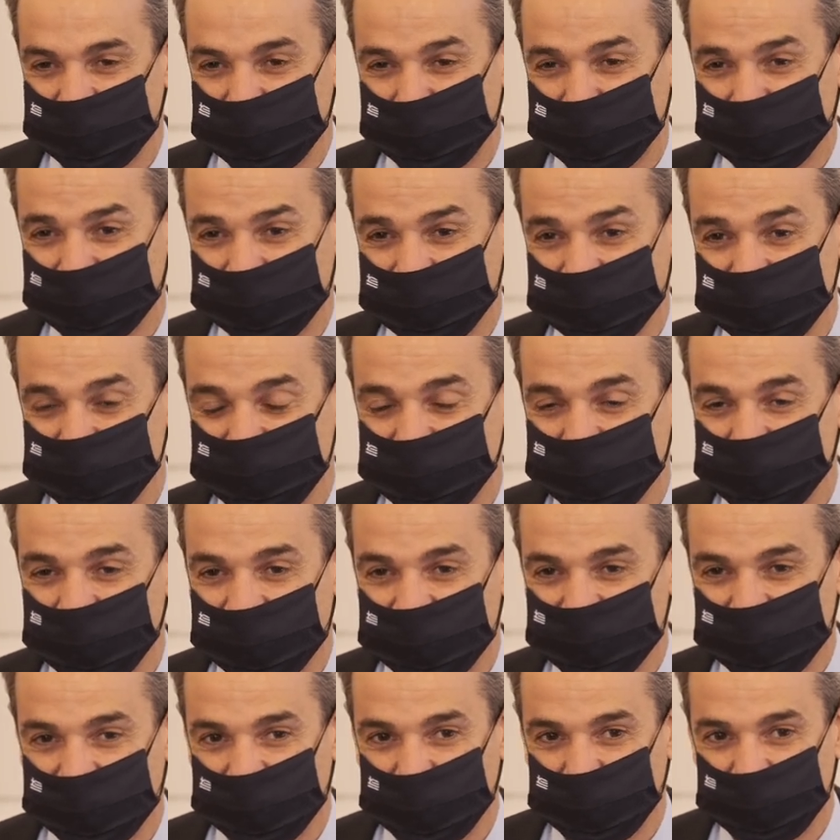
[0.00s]
So I think she
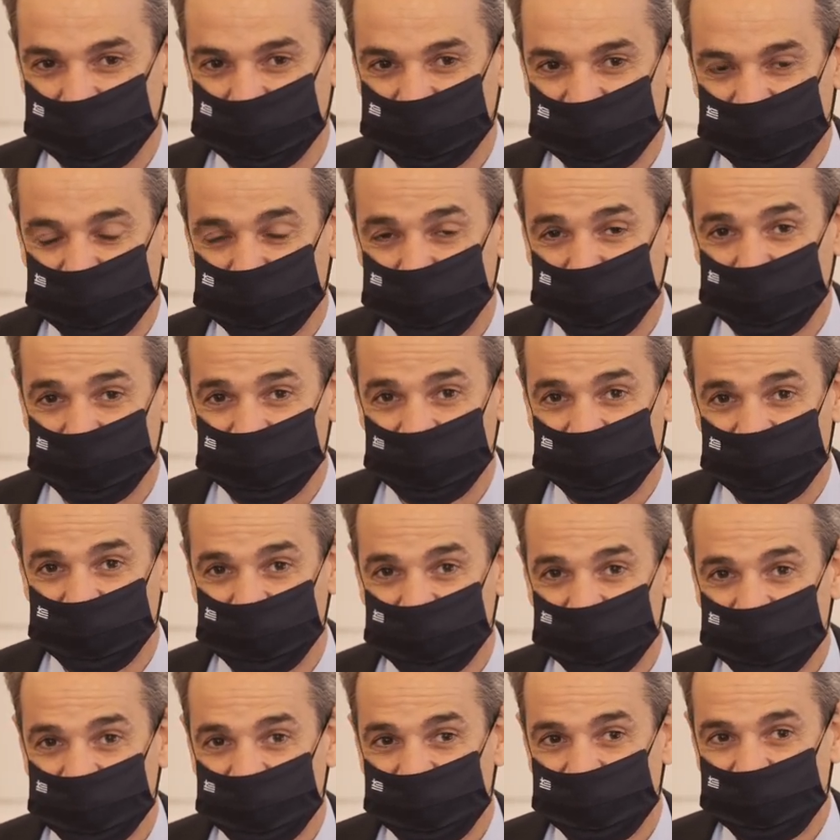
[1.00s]
brings a lot of
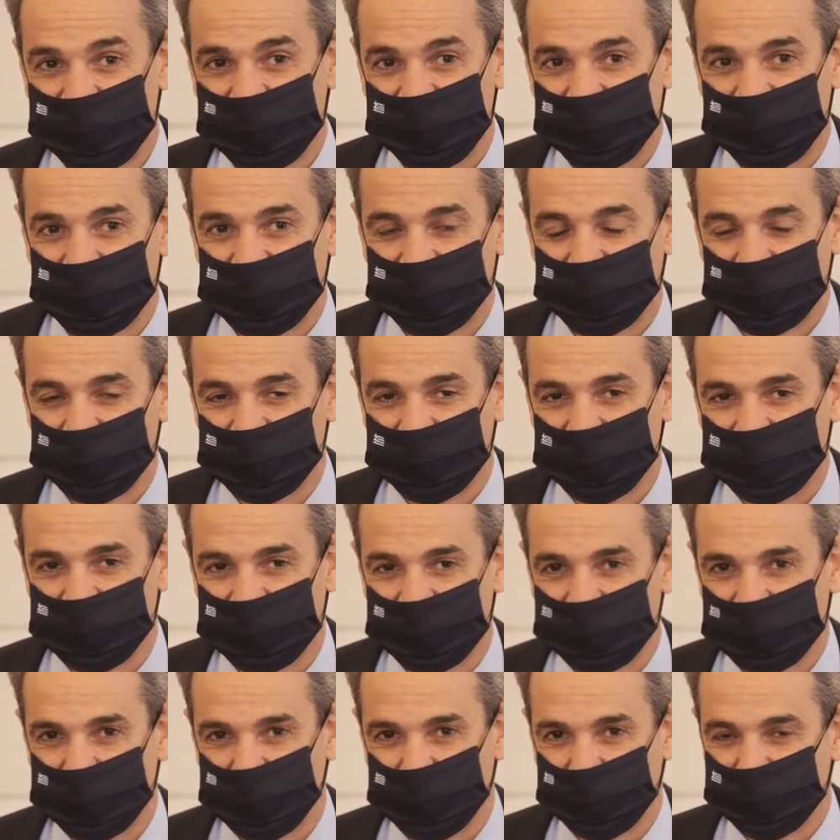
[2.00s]
expertise
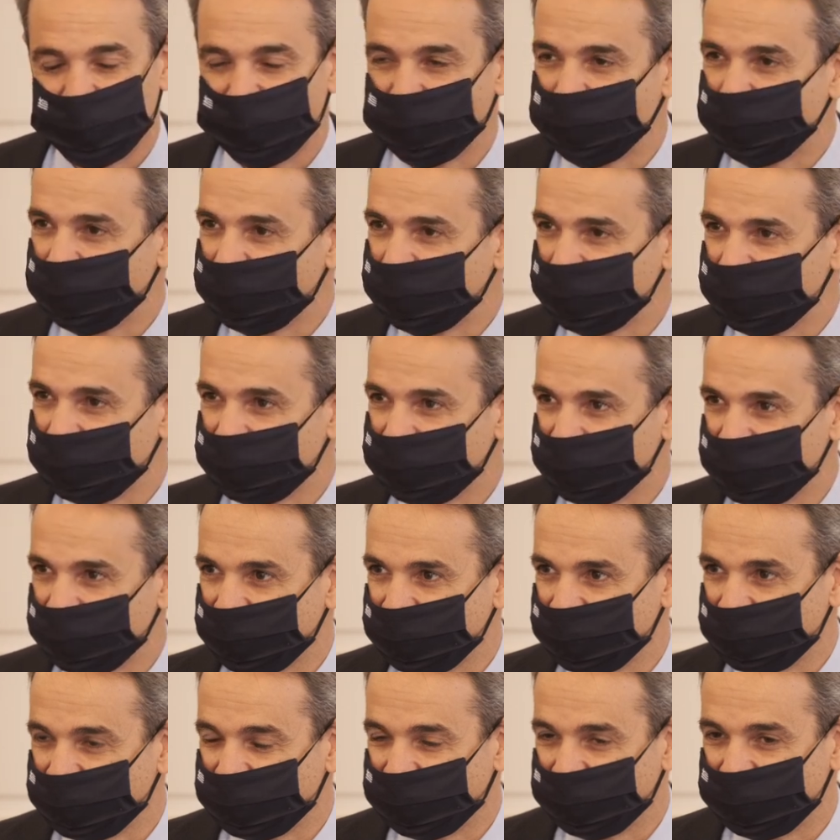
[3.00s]
in terms of
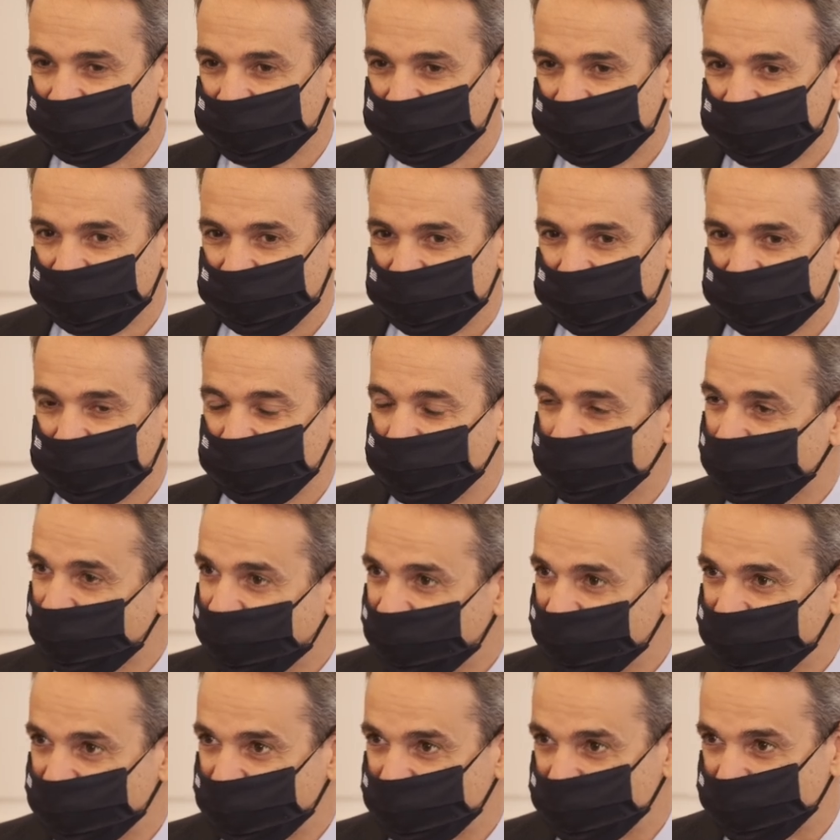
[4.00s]
rethinking the
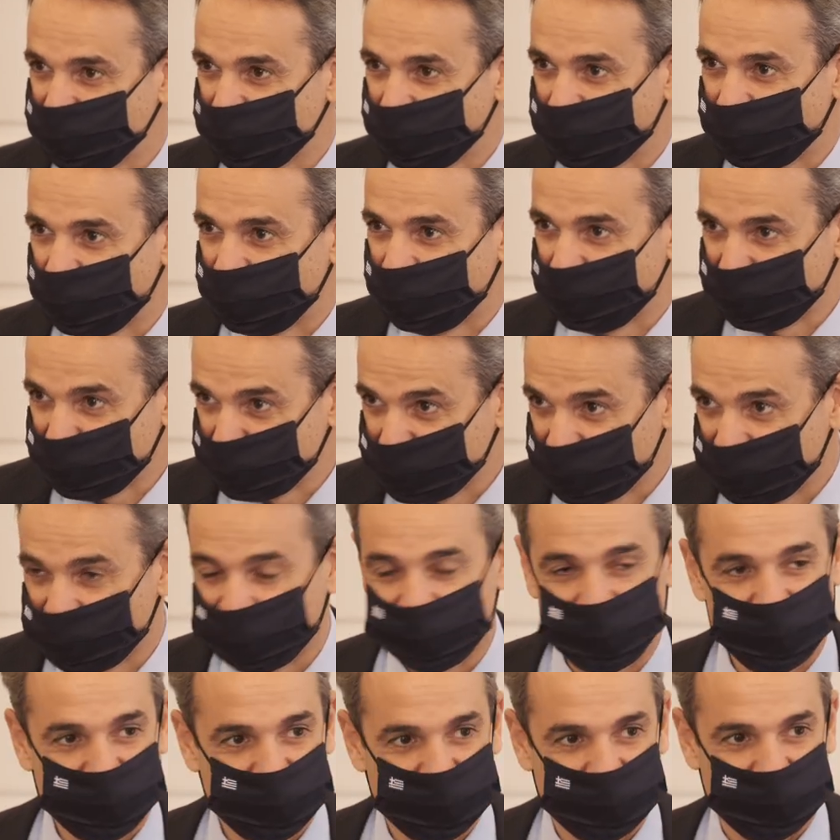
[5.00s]
organization of our
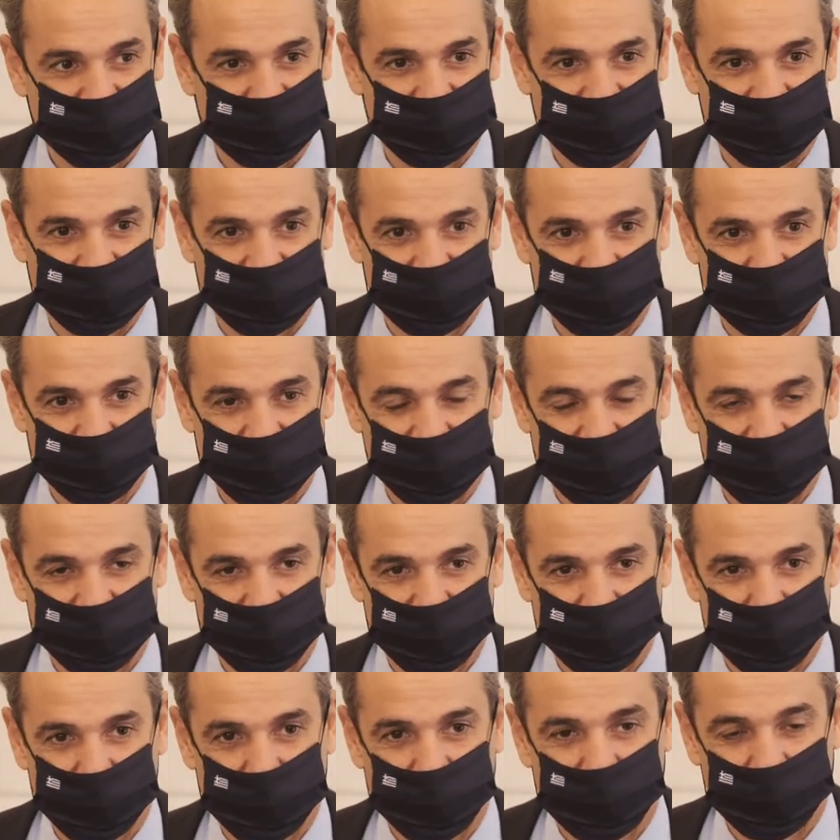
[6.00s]
hospitals,
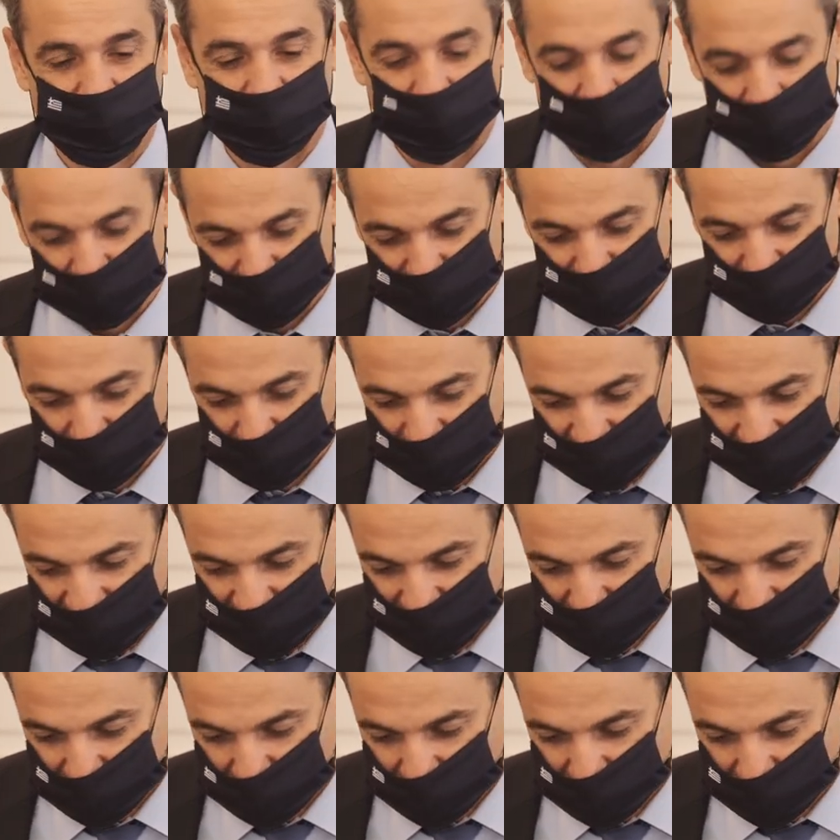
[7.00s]
where also we
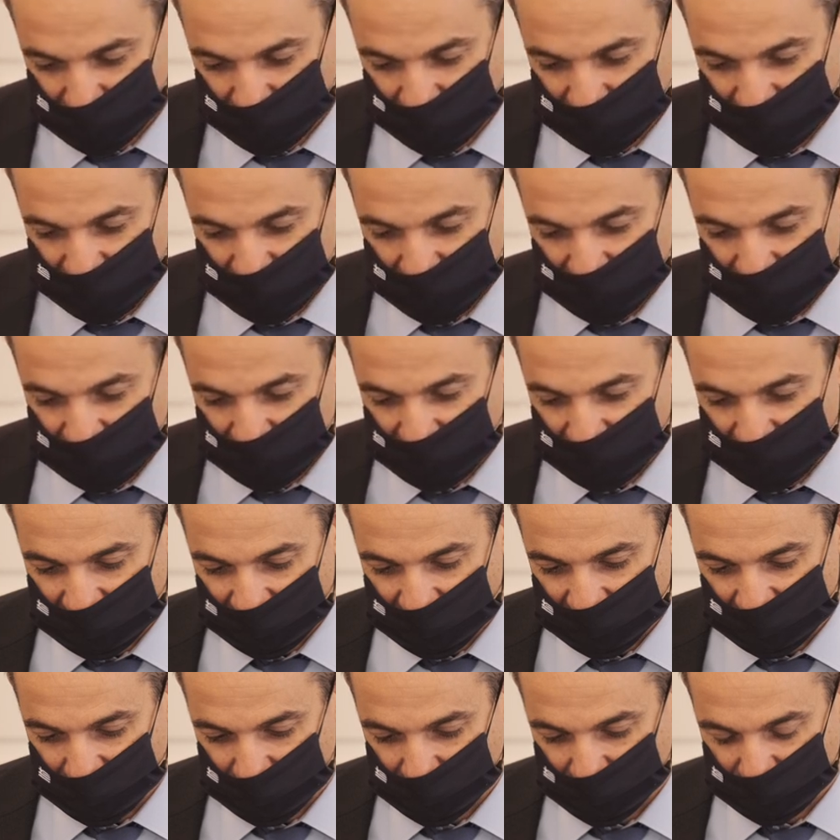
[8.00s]
need to do
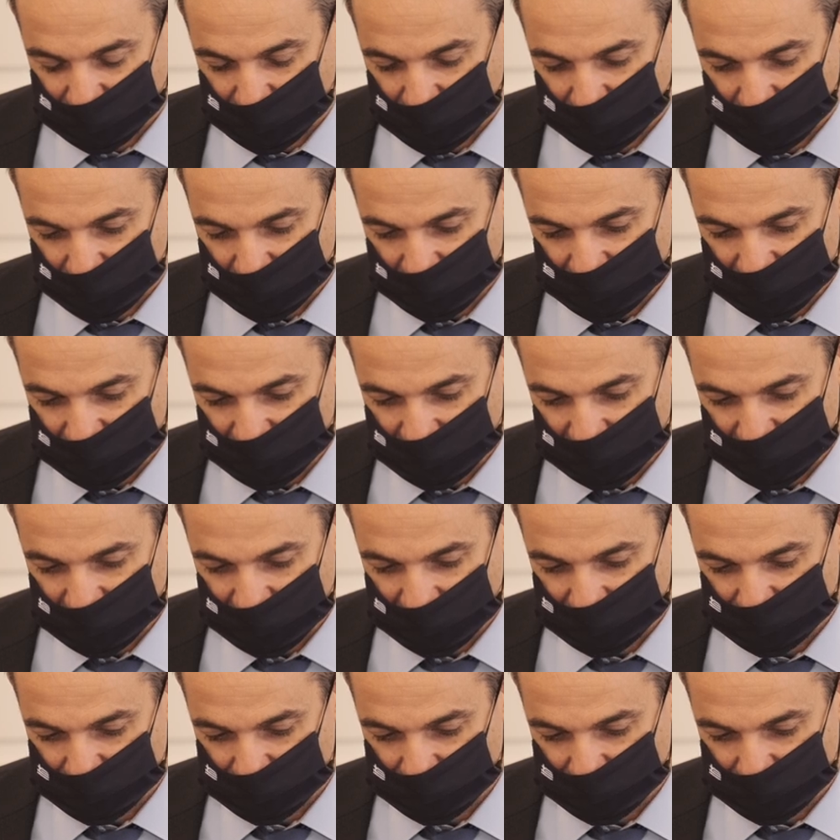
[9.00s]
a lot of work.